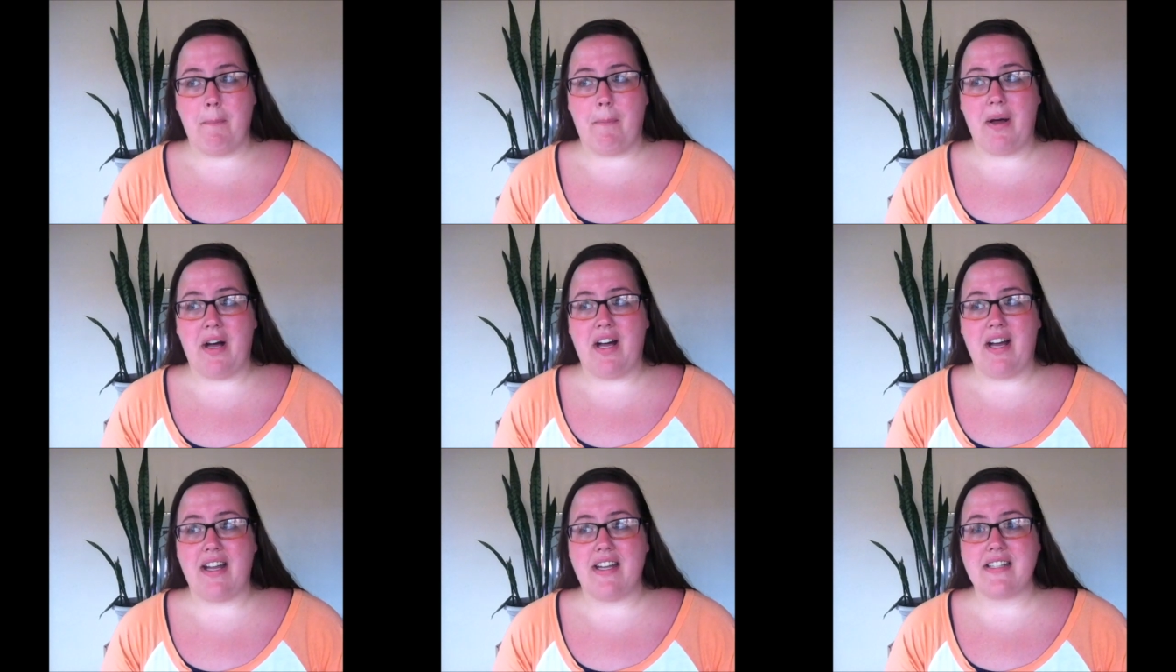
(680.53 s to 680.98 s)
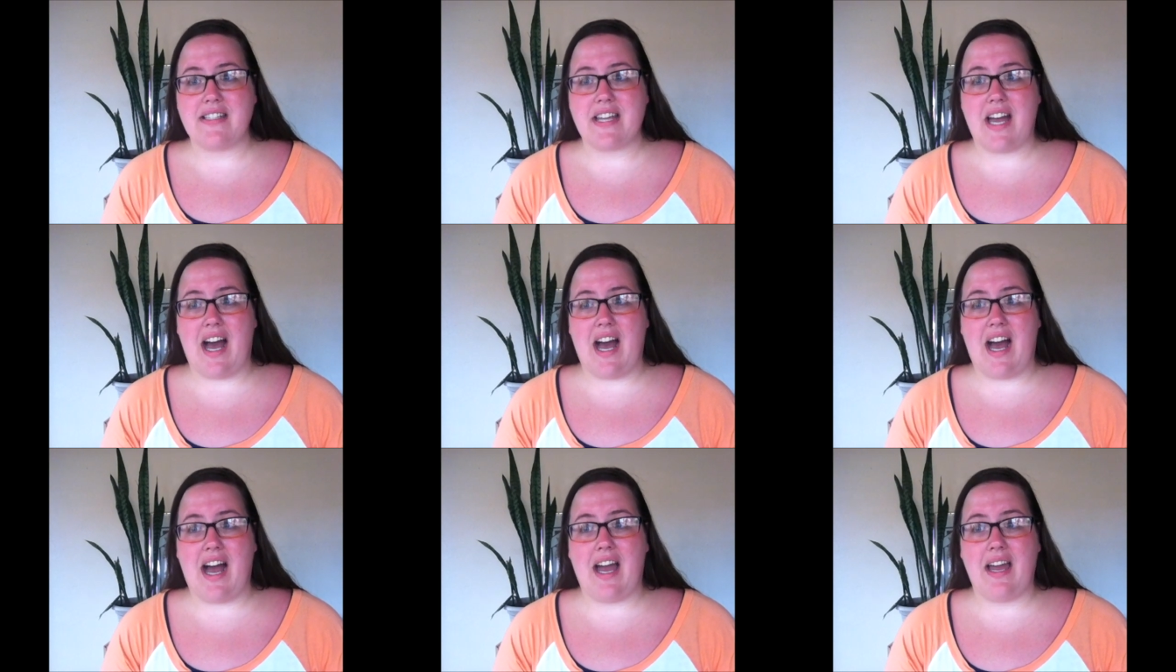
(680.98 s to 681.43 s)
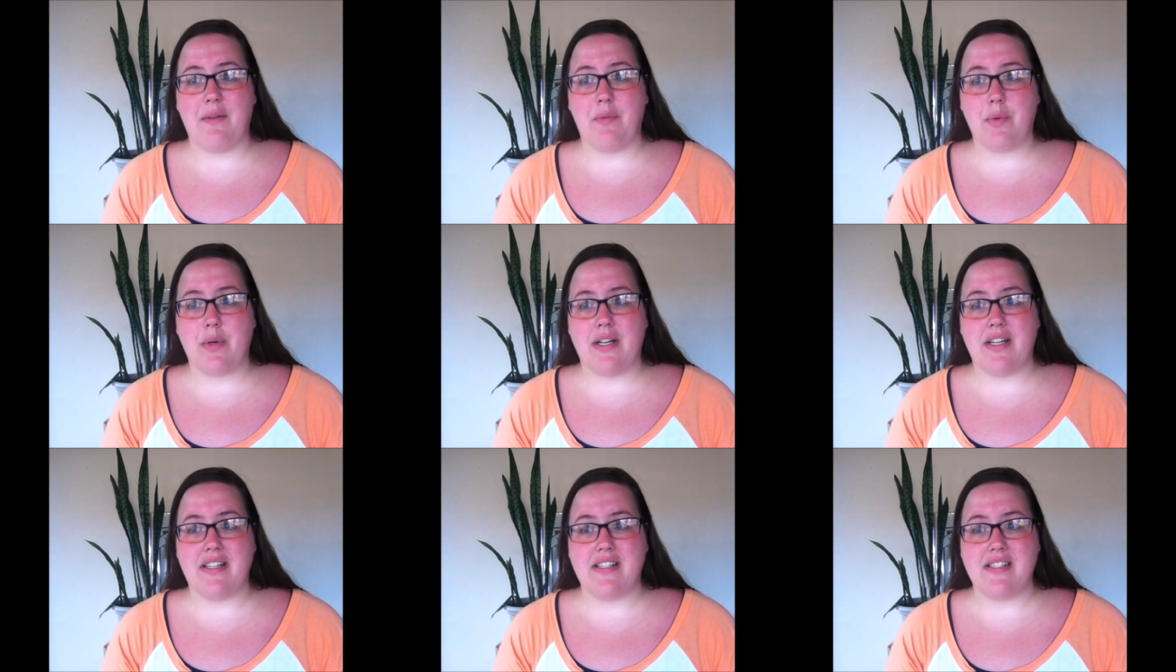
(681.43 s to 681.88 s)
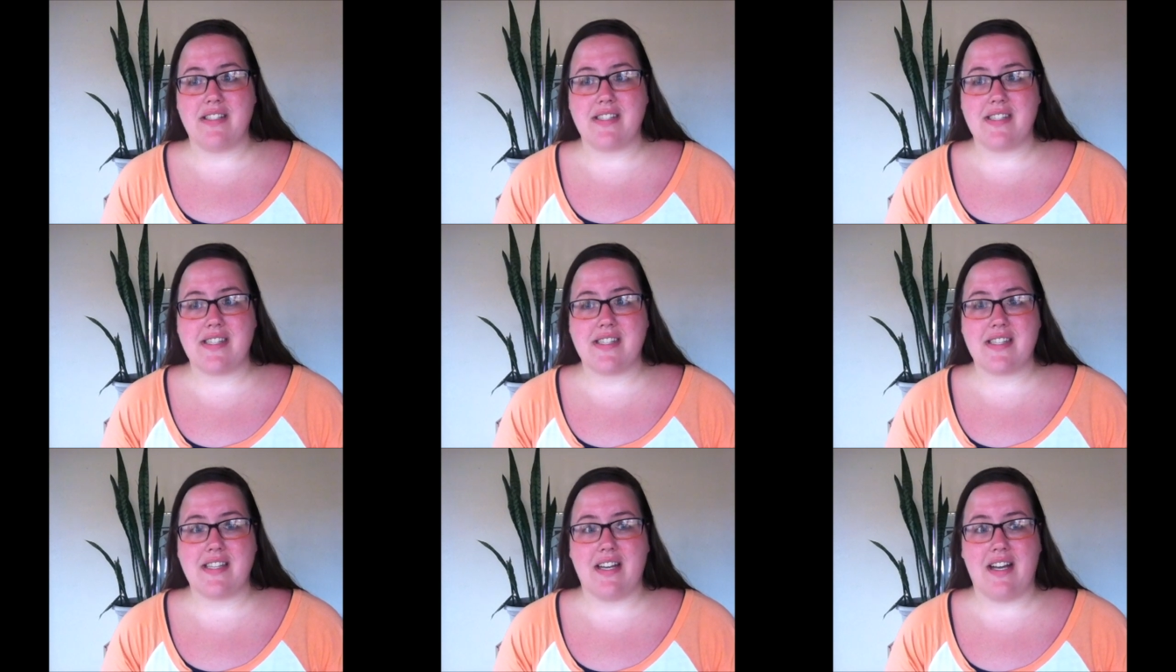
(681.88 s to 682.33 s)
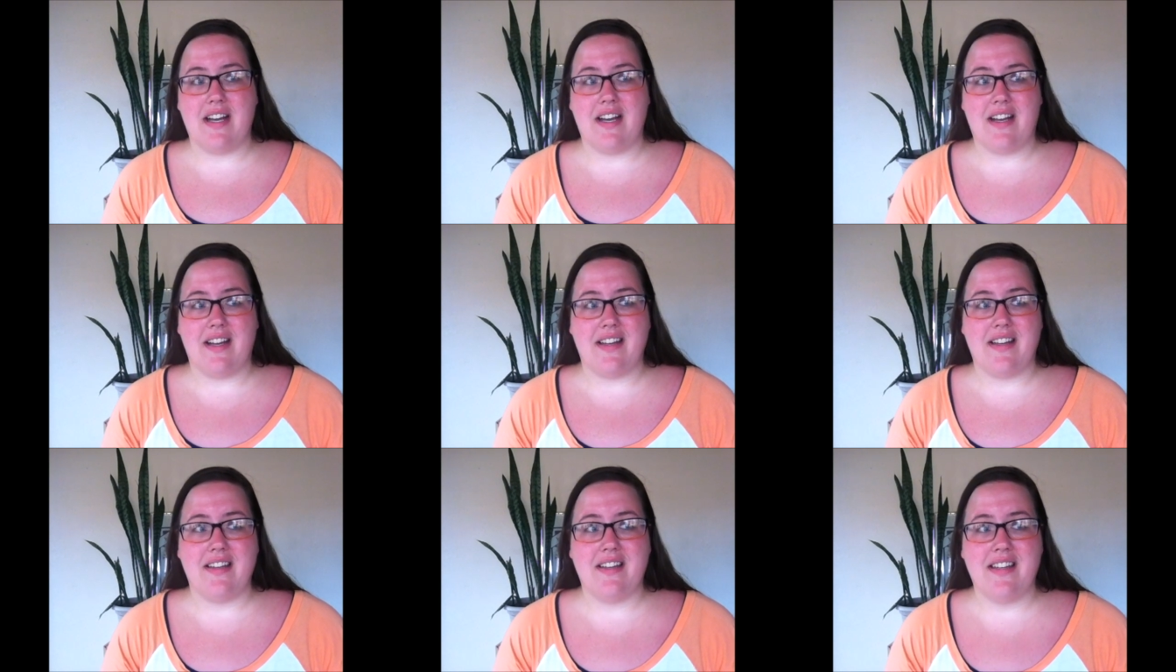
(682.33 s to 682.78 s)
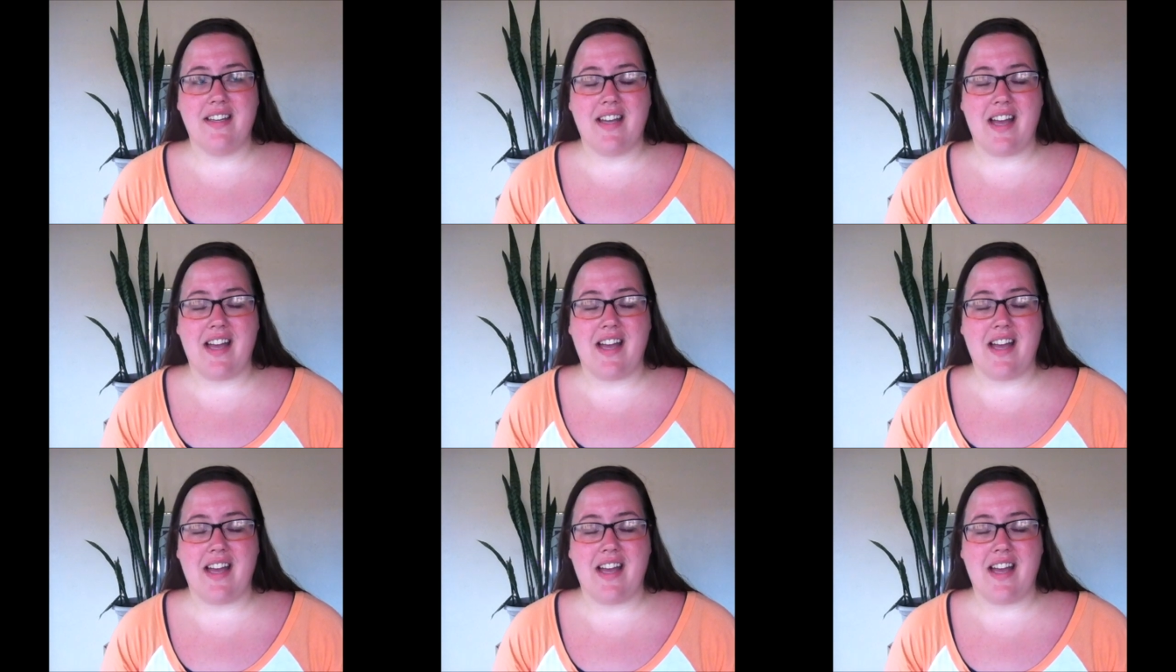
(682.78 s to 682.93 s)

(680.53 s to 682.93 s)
But I was, uh,